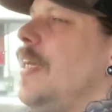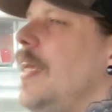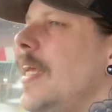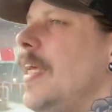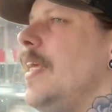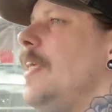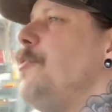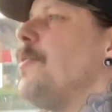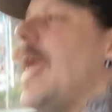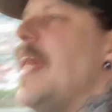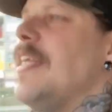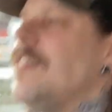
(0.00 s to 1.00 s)
You
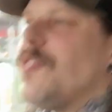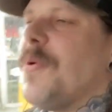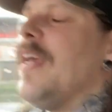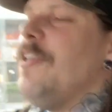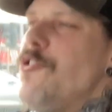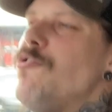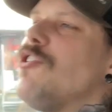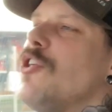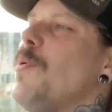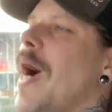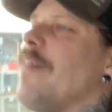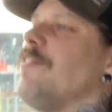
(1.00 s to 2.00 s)
get into it and you
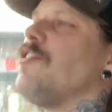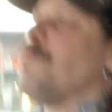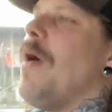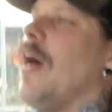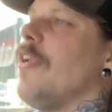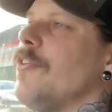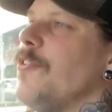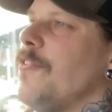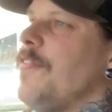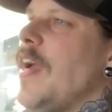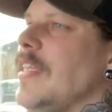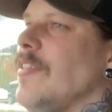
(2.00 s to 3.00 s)
do have a smile on your
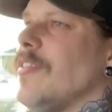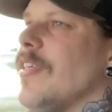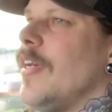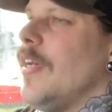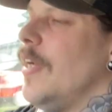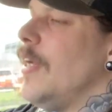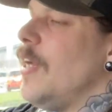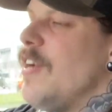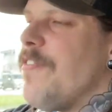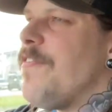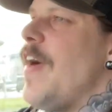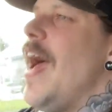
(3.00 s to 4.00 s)
face
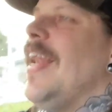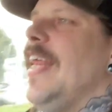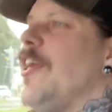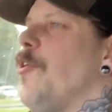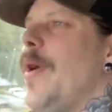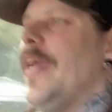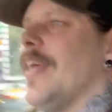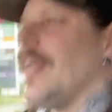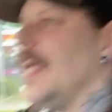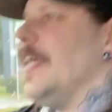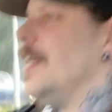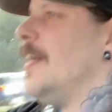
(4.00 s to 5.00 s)
fairly quickly.